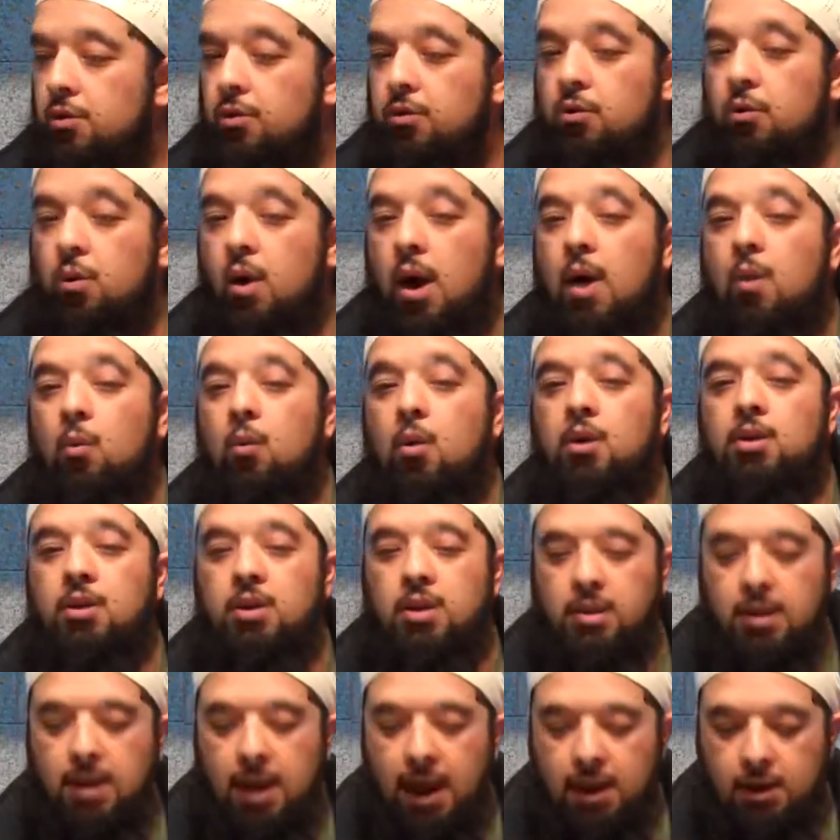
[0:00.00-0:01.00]
So I
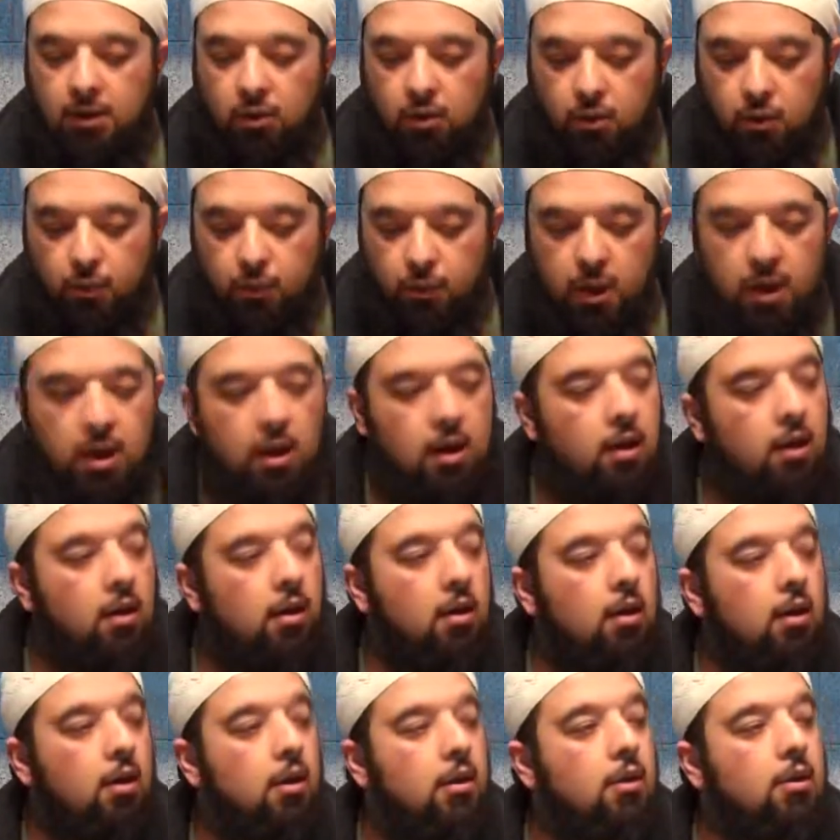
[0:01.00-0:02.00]
wanted that to be
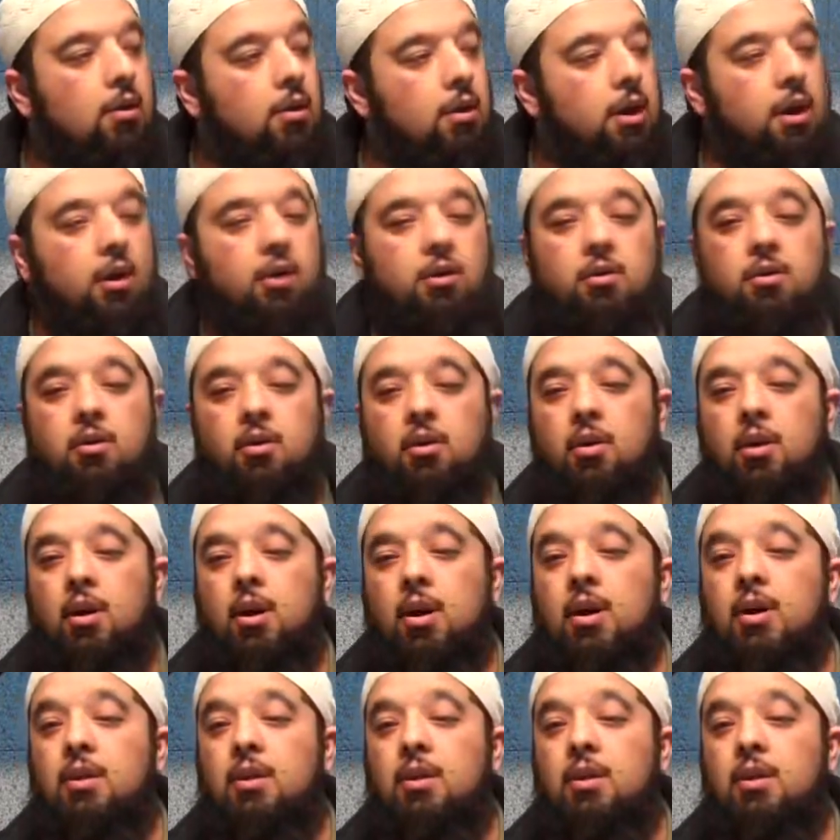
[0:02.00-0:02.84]
cleared.